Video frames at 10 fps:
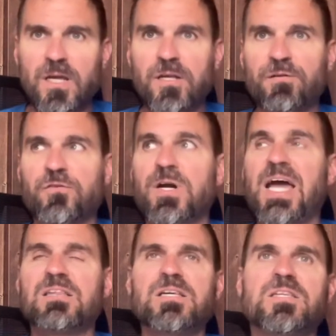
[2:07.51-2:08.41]
You know, for an
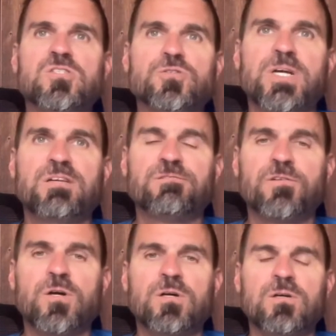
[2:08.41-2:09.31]
athlete that's training
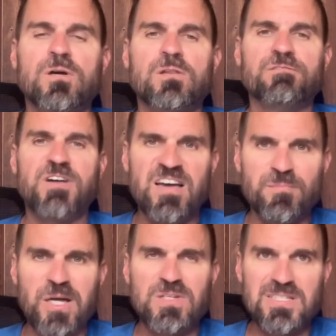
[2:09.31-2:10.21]
for the five
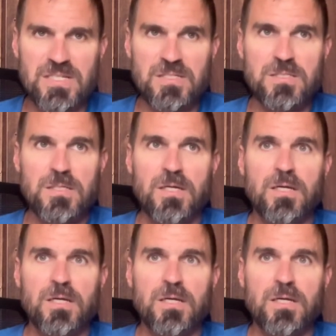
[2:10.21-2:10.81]
mile distance,